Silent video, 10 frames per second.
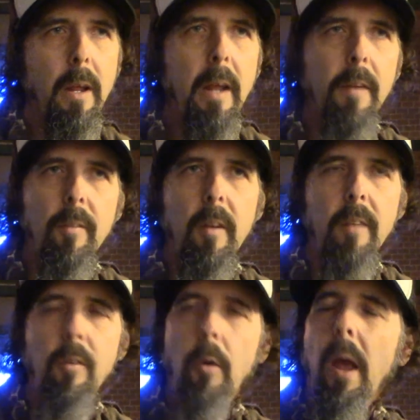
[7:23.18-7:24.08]

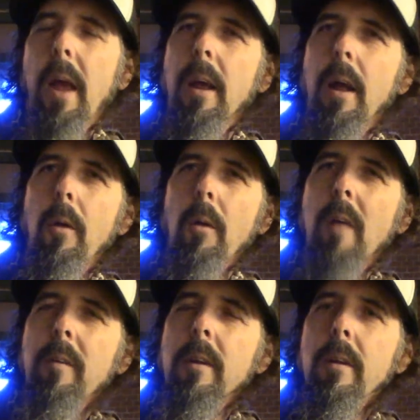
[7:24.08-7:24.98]
it's okay. I don't
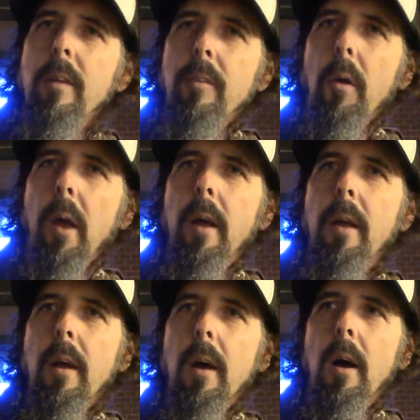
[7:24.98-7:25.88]
love it. It's okay,
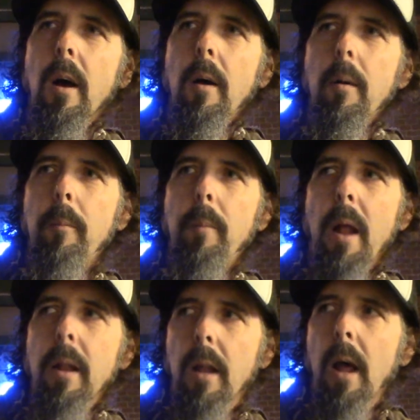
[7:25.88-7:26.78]

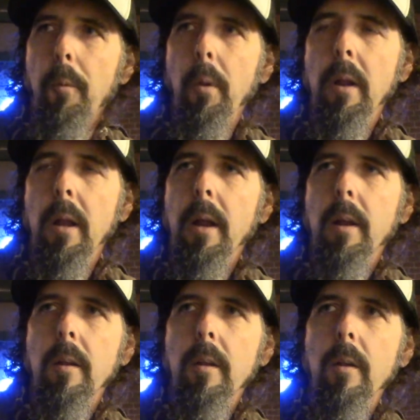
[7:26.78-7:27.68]
but I really like.
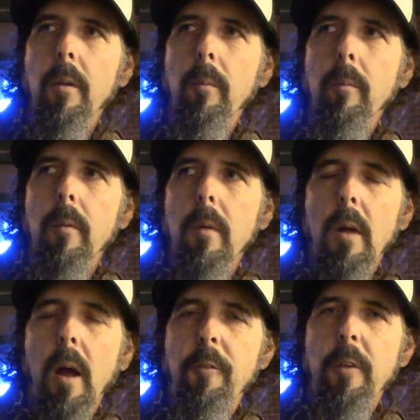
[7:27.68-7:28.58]

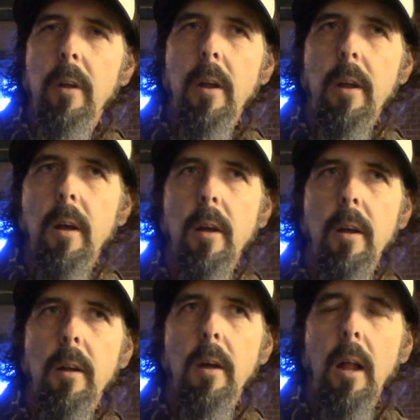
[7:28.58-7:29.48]
I feel like
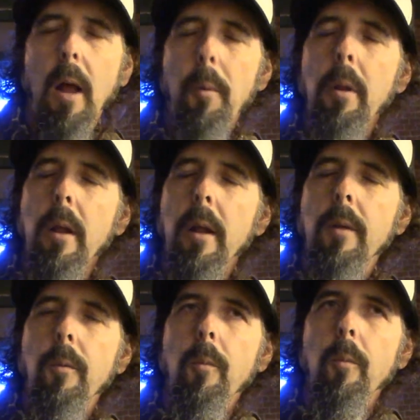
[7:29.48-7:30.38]
I really like
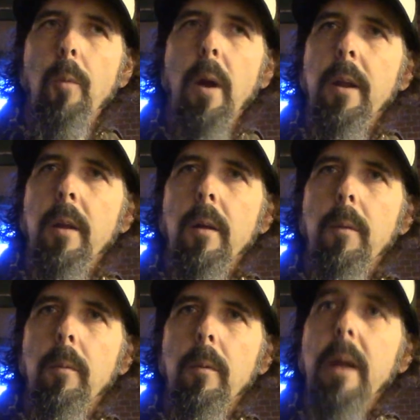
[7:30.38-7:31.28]
writing
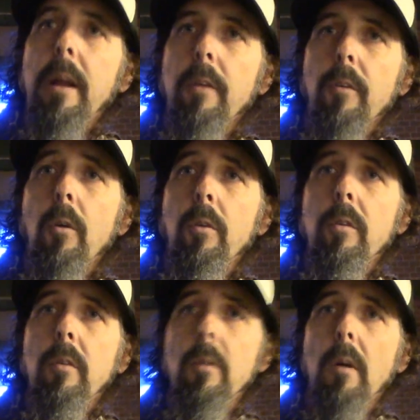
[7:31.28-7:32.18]
late-night jokes.
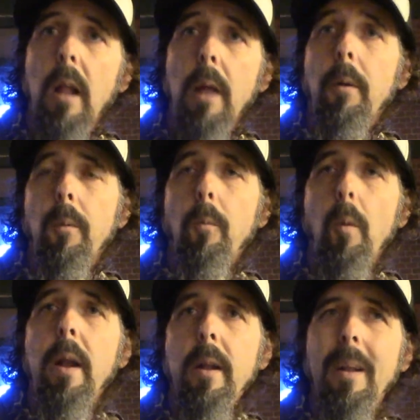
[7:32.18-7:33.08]
I like
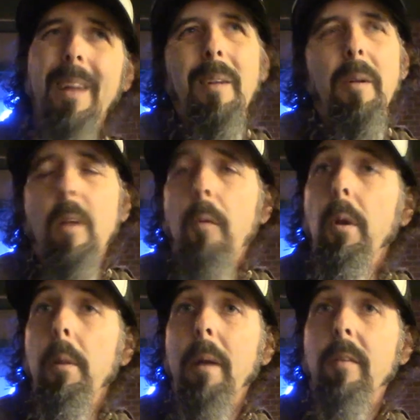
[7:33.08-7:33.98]
writing. It's not
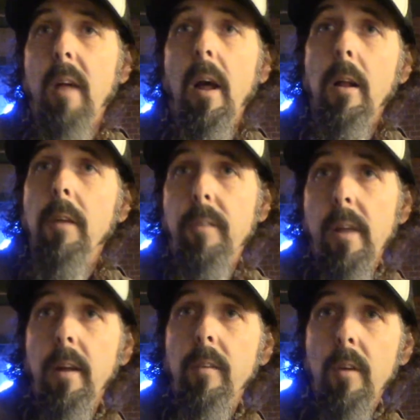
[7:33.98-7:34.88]
really my style on
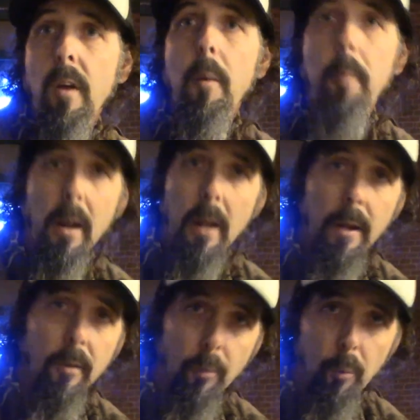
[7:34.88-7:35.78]
stage, but I
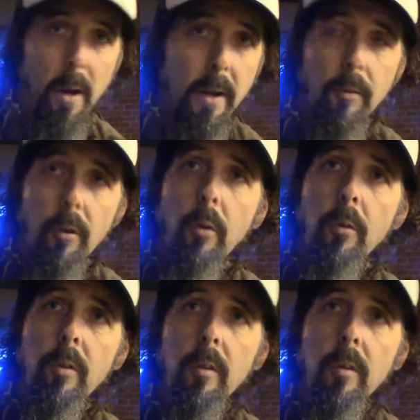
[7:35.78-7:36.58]
like just writing jokes.